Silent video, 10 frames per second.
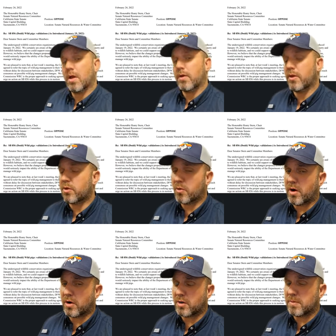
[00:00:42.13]
Another
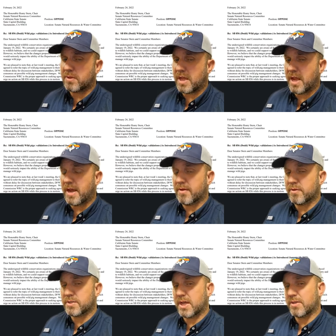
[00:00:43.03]
argument they have
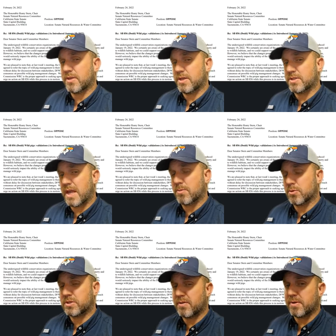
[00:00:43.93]
is that these
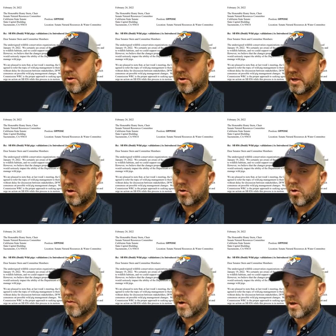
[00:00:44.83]
animals have been here
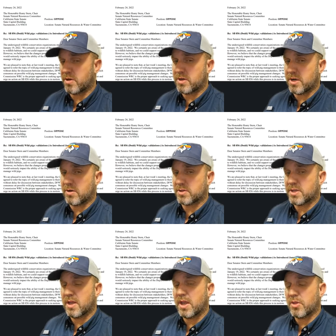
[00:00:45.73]
over one hundred
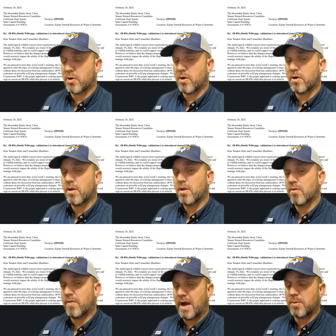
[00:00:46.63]
years, and they're
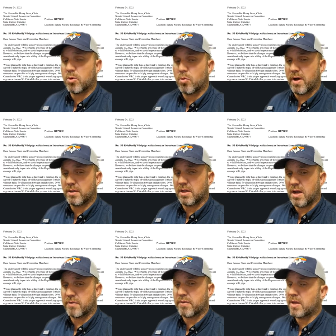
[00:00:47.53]
viable
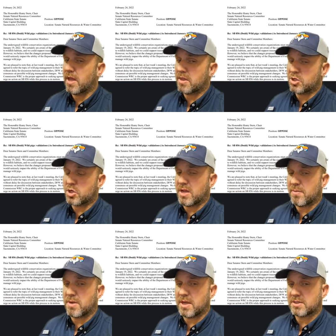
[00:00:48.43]
wildlife, and they should
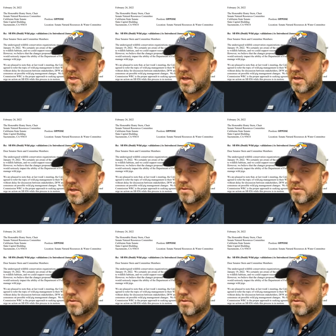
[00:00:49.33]
not be exotic.